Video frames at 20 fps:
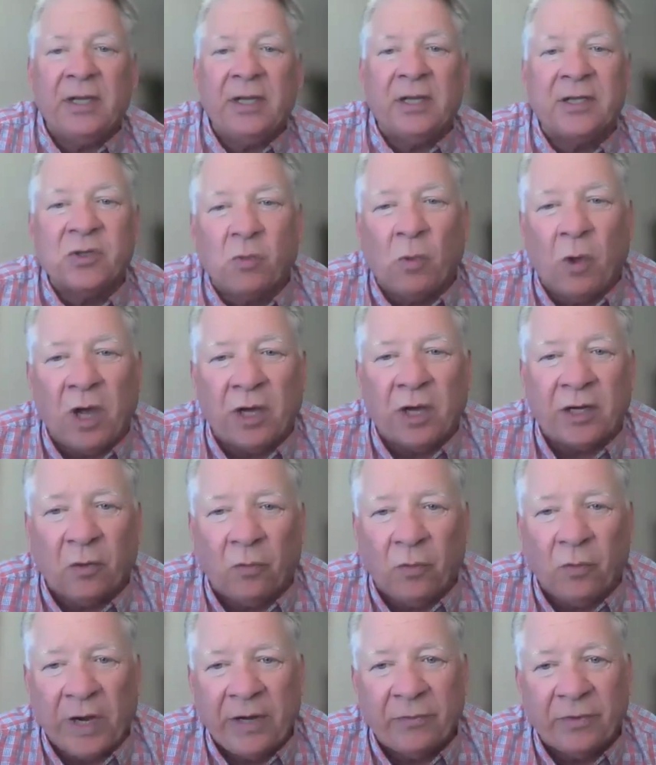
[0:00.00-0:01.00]
kids walk
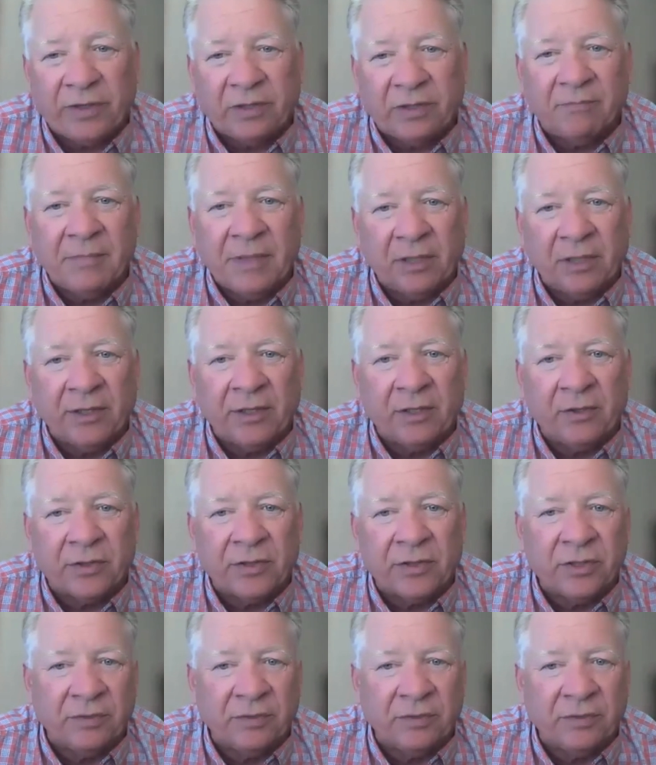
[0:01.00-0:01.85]
away with $1 million or